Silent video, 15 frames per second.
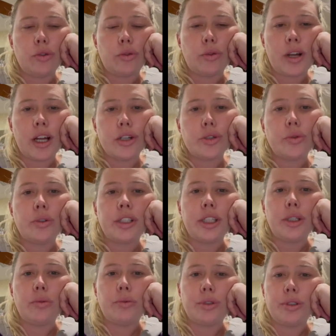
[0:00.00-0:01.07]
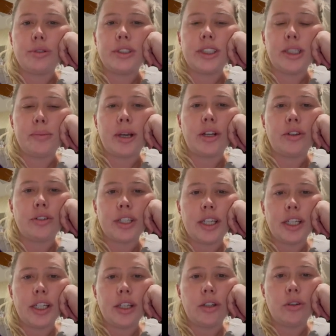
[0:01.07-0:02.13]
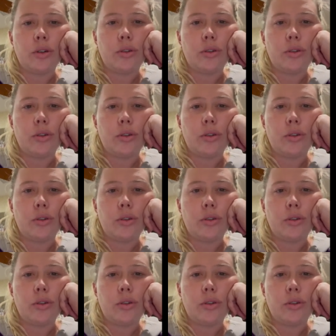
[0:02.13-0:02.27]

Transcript: gradually reduce the amount you're taking